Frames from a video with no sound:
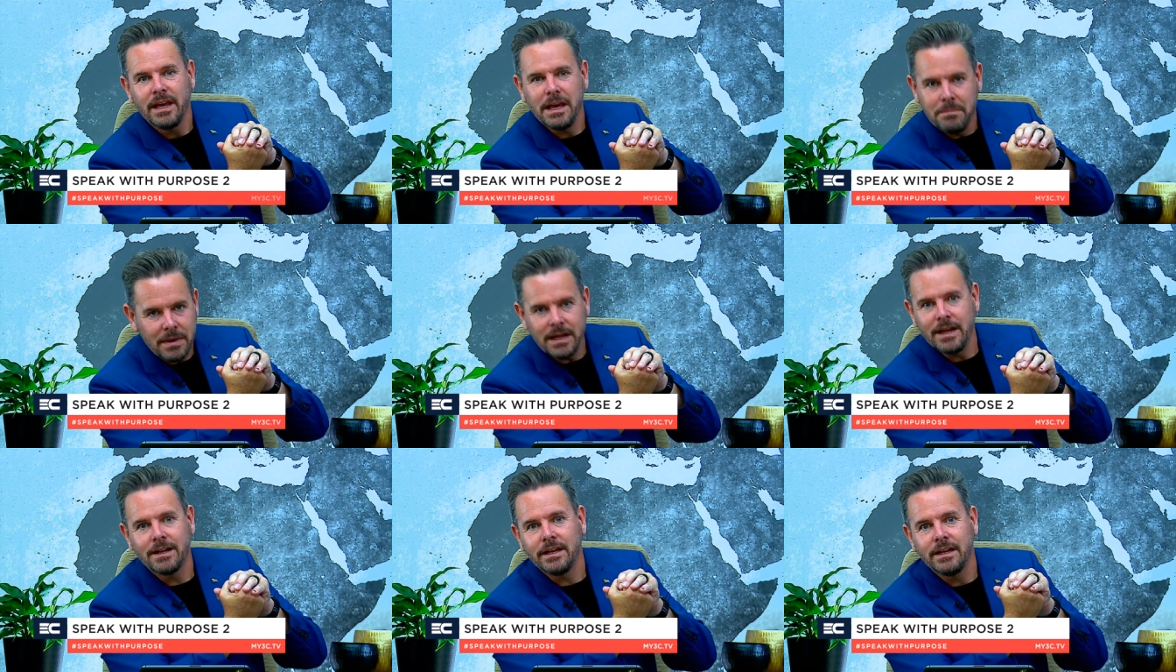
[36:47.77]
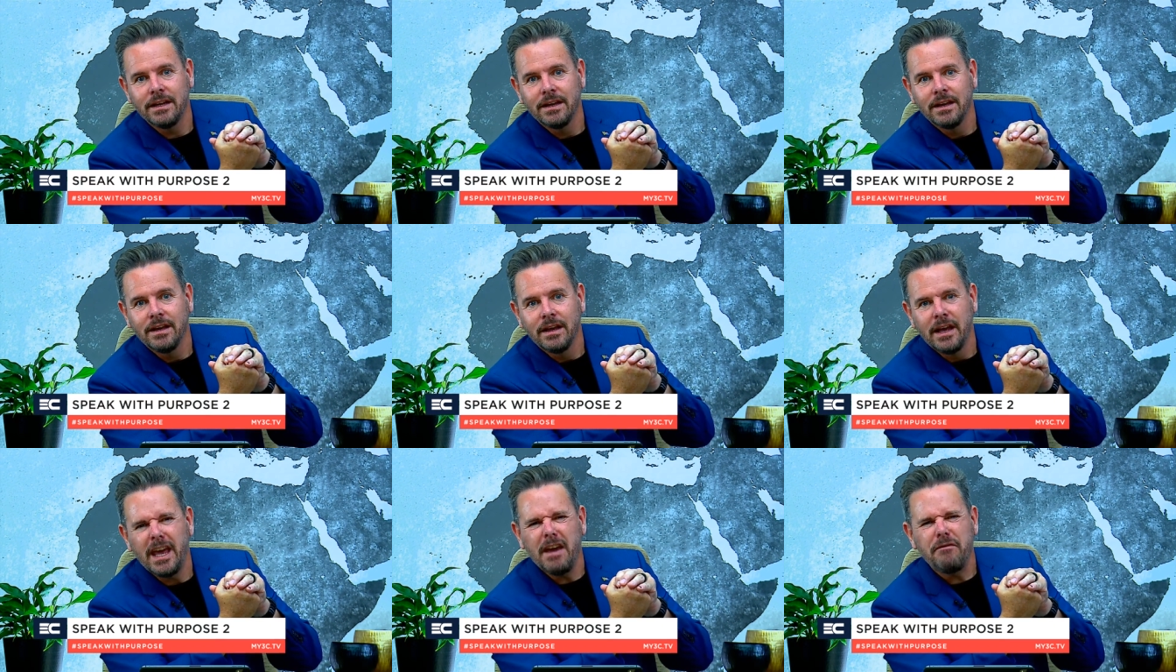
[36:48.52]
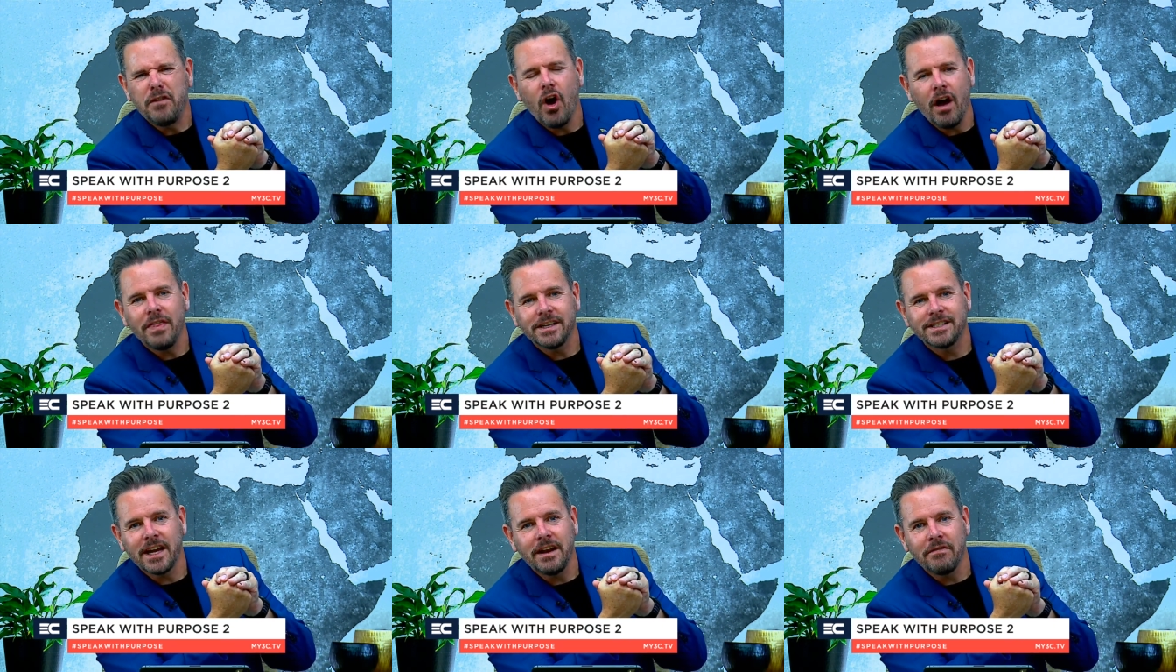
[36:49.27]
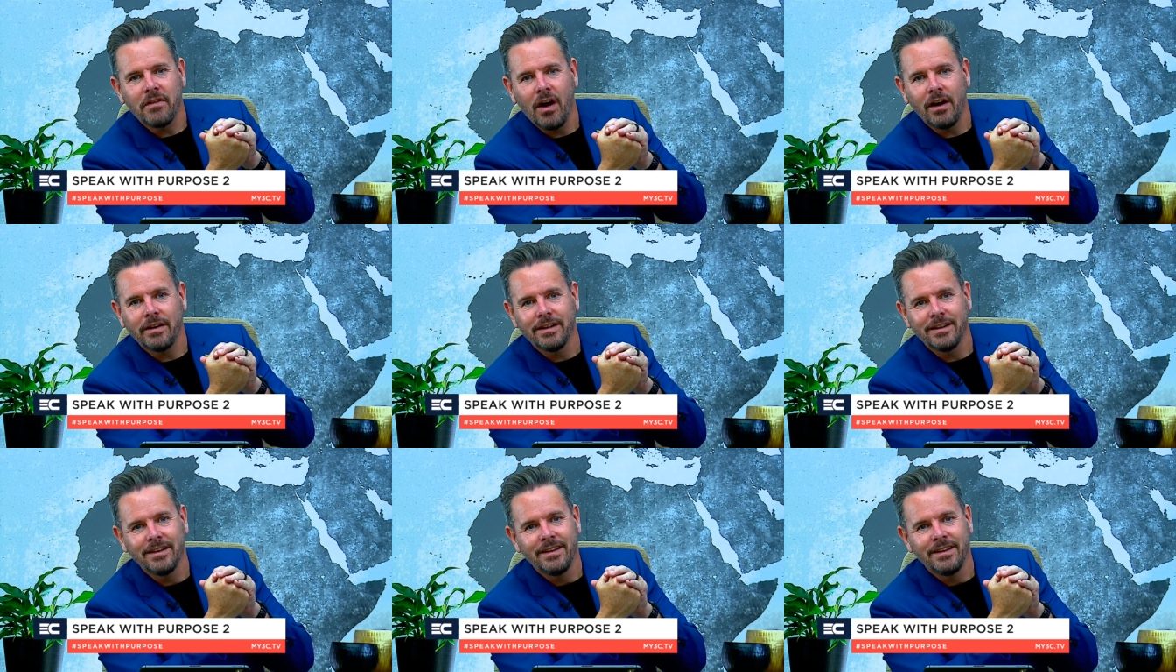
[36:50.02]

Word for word: Immediately. If you are the Son of God,